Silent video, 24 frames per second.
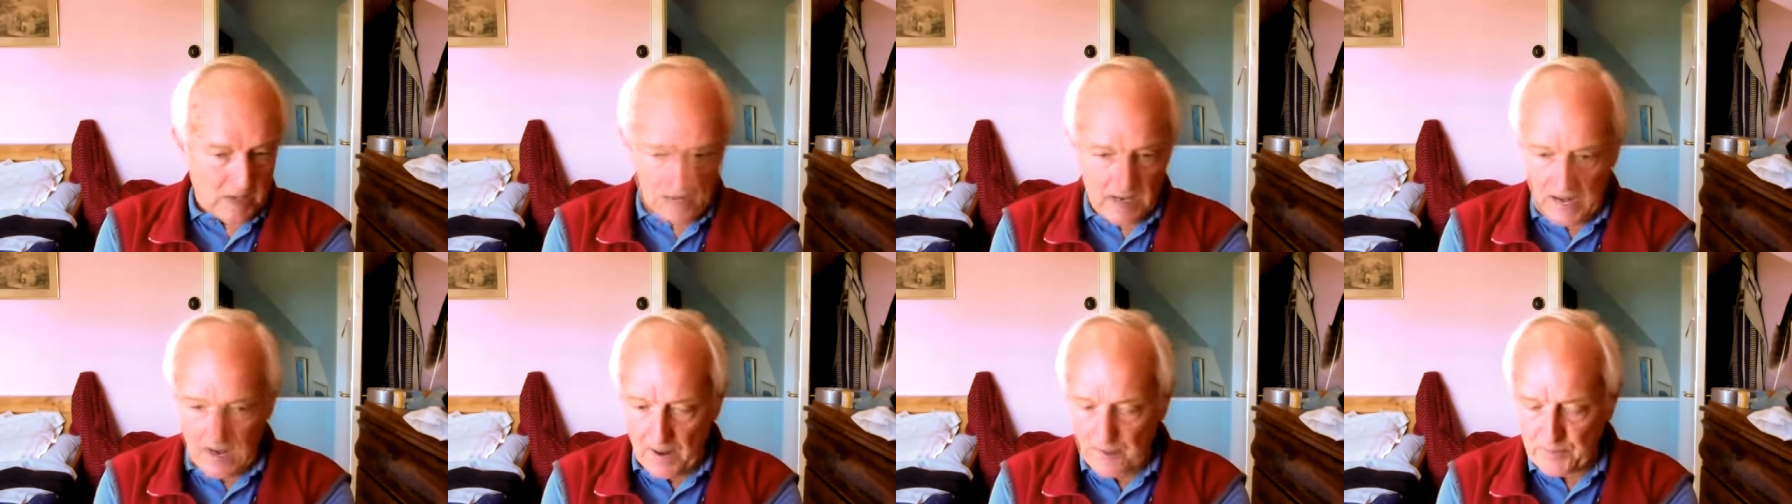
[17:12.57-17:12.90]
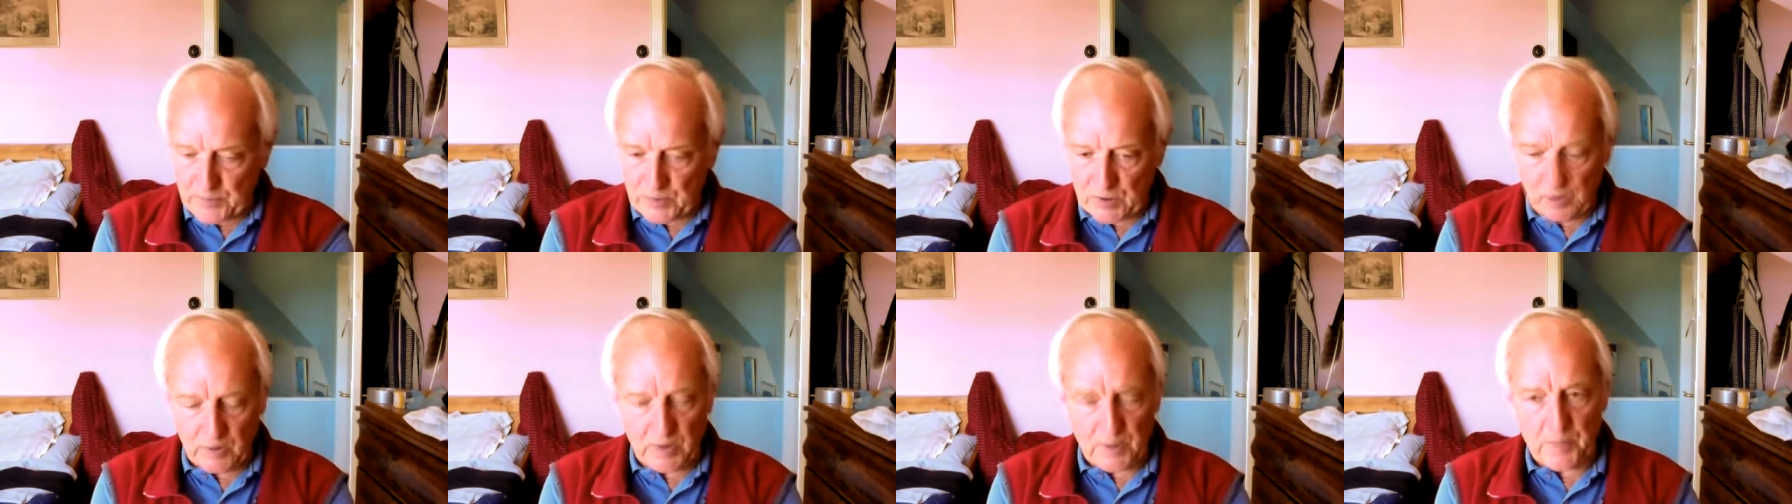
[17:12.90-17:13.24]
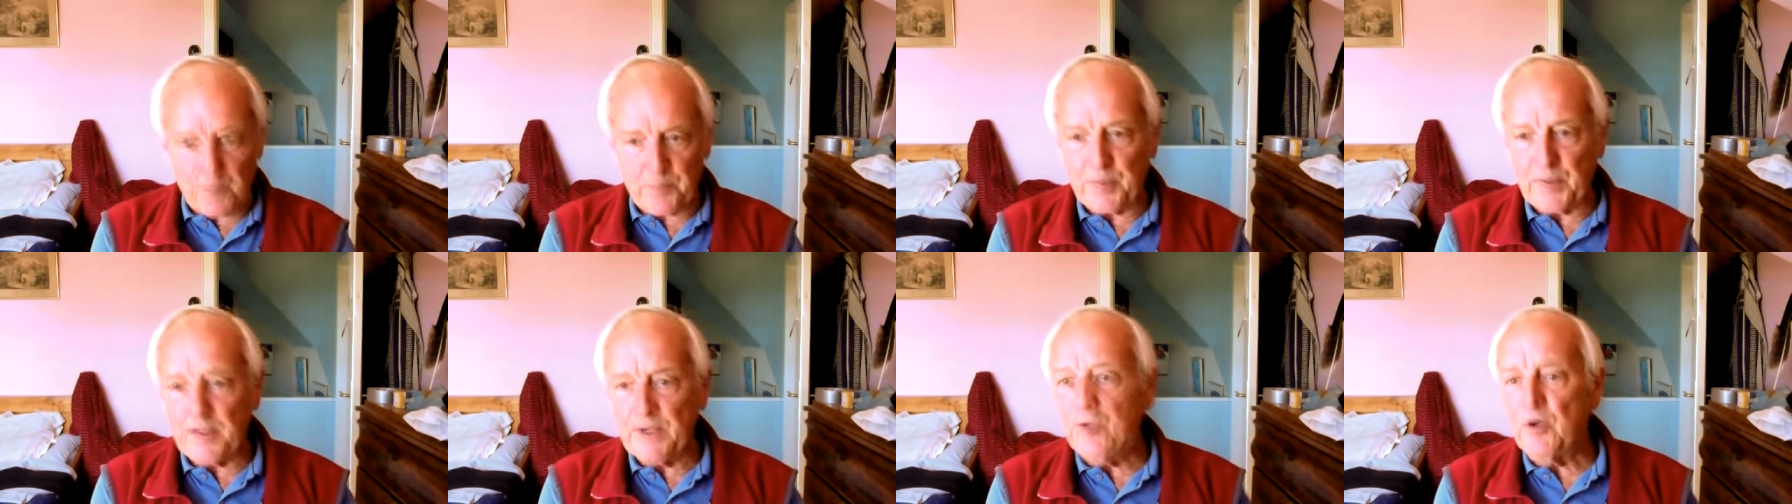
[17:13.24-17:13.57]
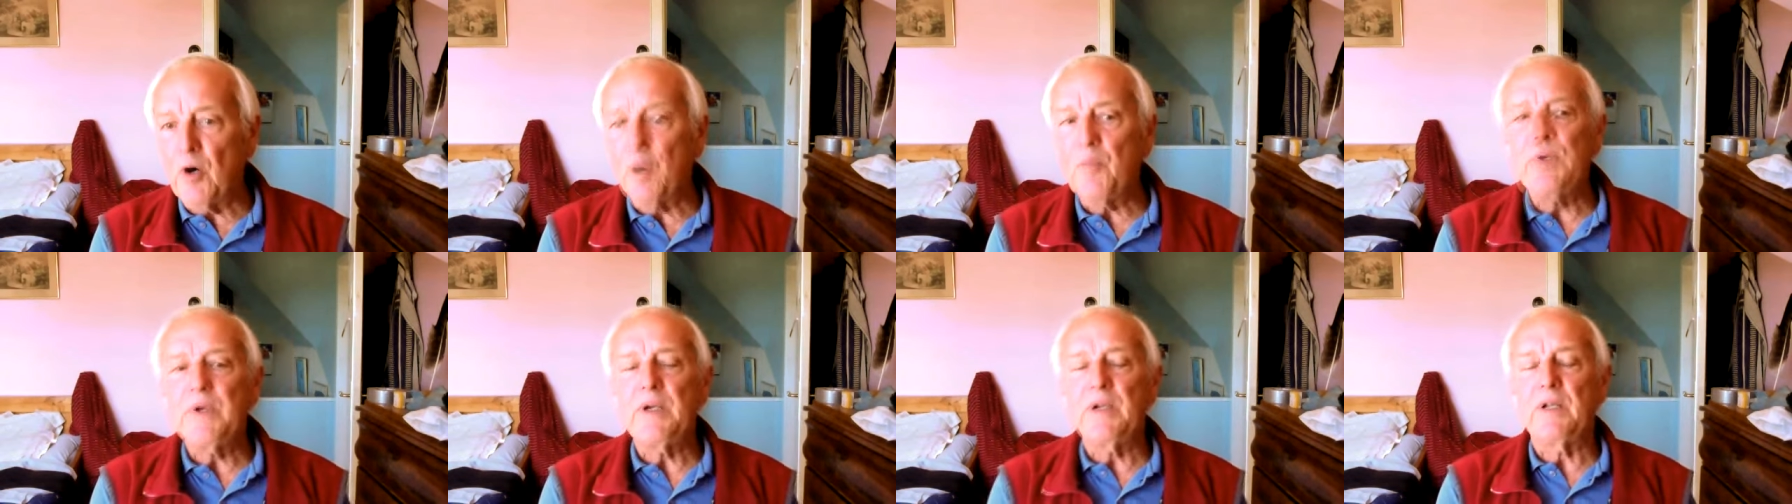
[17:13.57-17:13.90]
absolutely
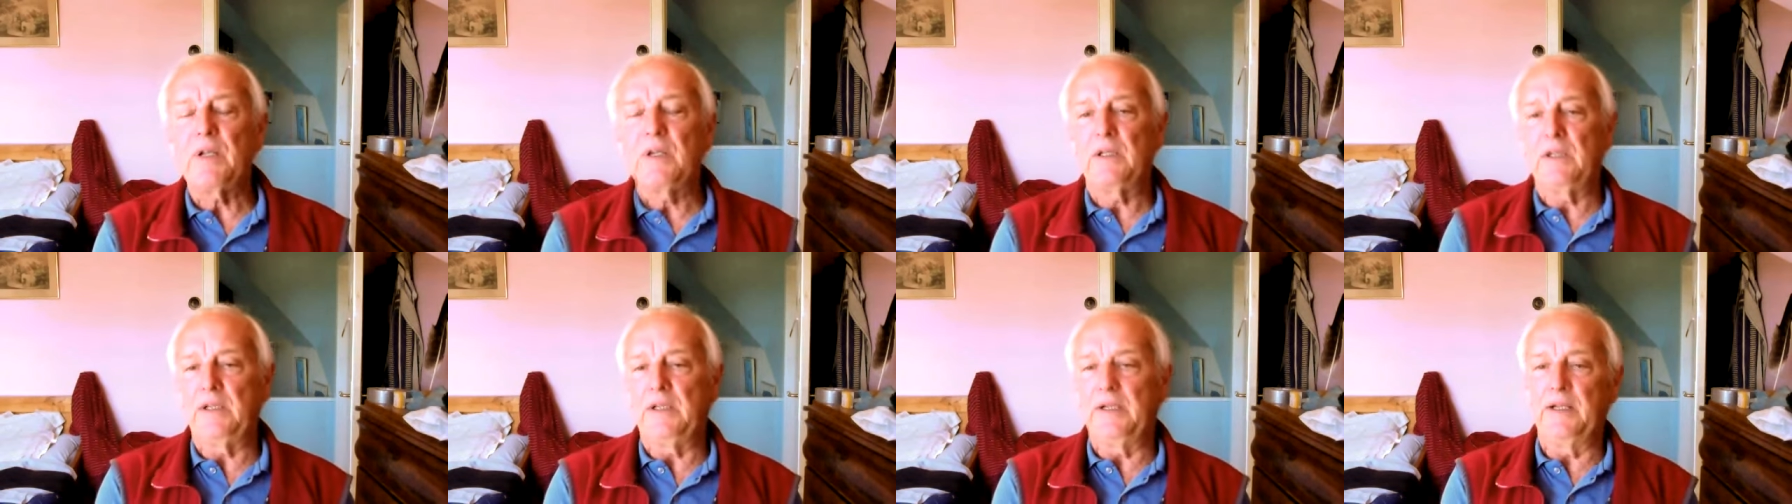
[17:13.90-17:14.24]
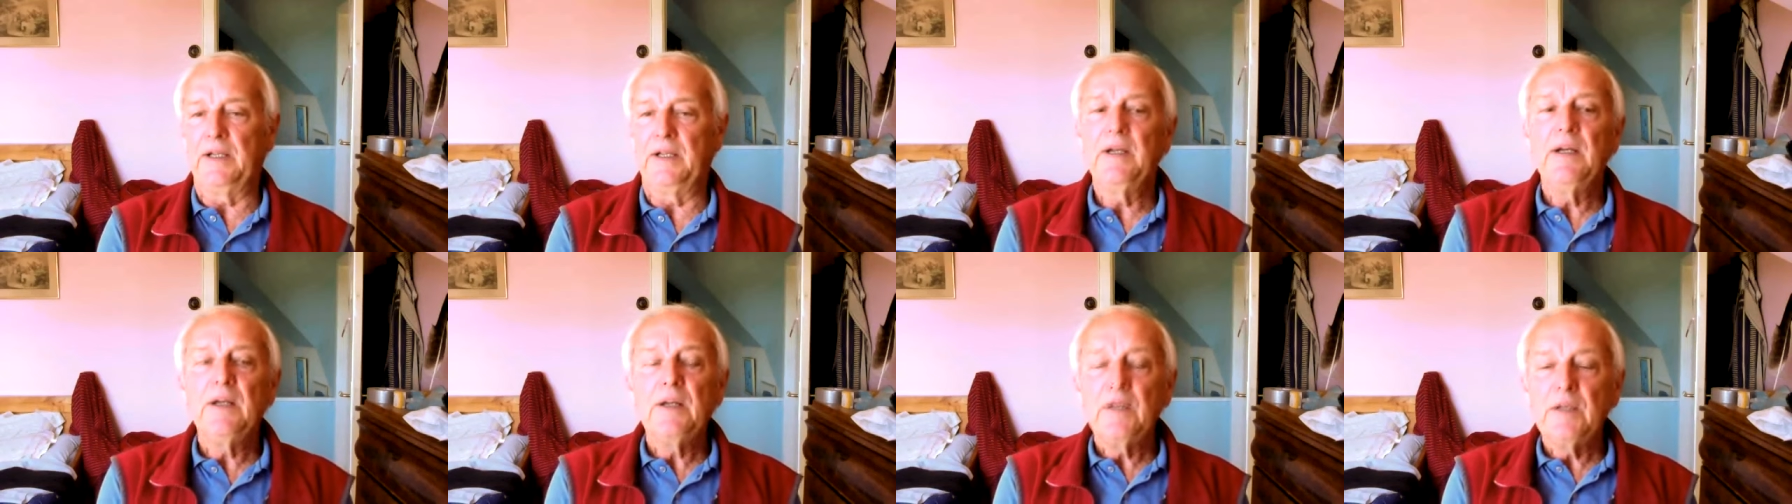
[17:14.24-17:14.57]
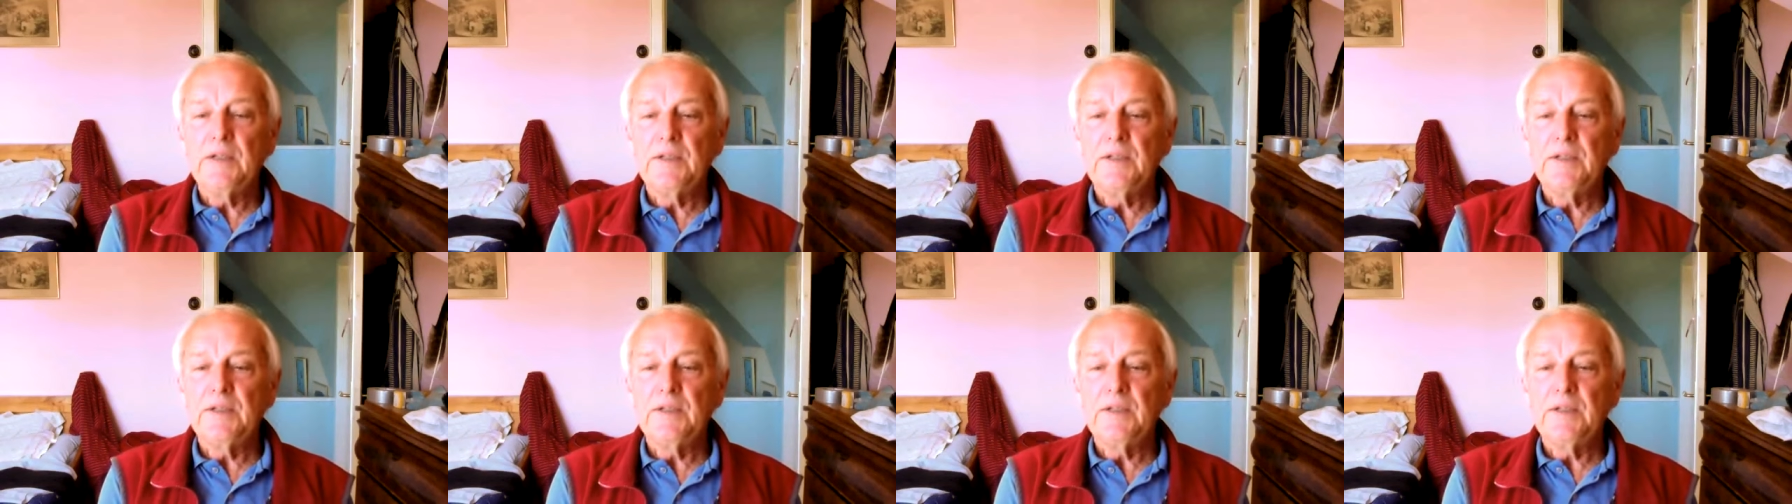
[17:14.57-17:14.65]
predominantly